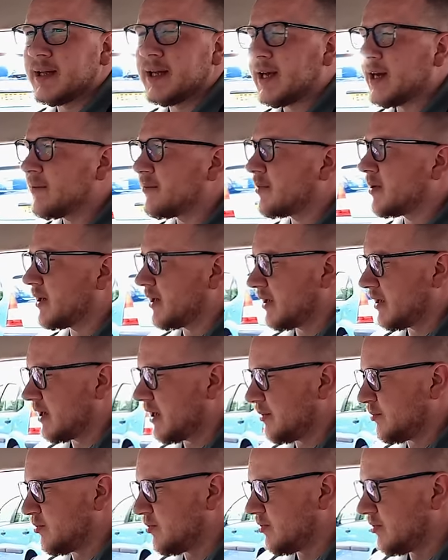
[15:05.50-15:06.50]
the handbrake
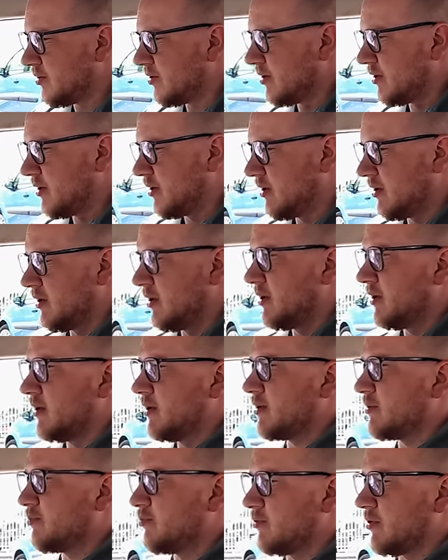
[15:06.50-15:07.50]
cable
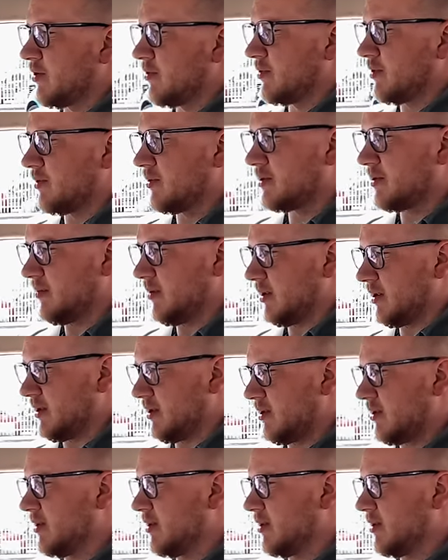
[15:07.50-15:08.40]
is broken or something.